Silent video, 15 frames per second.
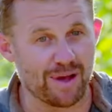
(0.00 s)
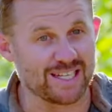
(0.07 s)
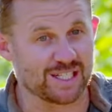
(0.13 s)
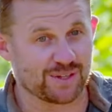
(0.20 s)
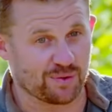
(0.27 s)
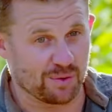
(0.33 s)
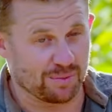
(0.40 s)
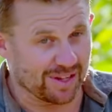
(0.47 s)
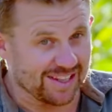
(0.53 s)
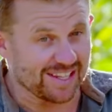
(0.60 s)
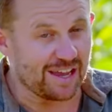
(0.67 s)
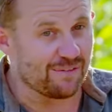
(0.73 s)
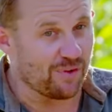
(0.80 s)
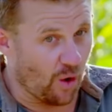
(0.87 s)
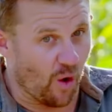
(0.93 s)
places for them to
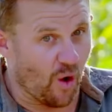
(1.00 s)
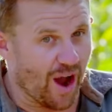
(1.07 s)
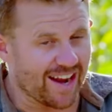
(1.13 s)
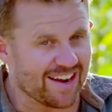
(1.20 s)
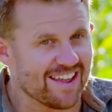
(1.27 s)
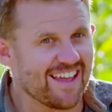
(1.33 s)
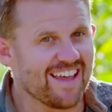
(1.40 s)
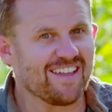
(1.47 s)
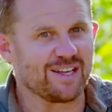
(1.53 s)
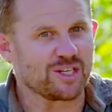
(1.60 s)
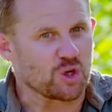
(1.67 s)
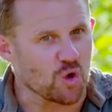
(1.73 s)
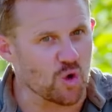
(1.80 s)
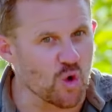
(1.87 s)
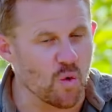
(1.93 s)
live, hide. There's
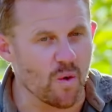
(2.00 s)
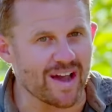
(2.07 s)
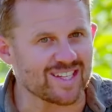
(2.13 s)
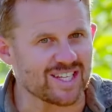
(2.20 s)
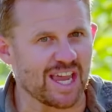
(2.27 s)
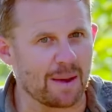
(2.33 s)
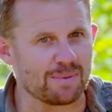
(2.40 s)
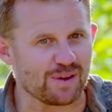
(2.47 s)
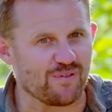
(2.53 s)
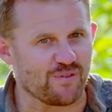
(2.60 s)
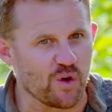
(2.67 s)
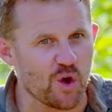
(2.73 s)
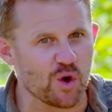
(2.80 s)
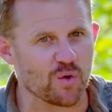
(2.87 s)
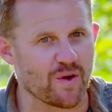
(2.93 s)
always heaps of
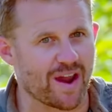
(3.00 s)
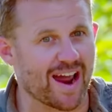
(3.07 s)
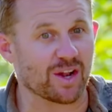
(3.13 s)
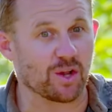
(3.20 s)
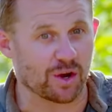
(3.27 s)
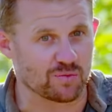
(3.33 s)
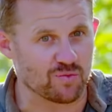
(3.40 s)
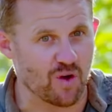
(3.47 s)
food around, like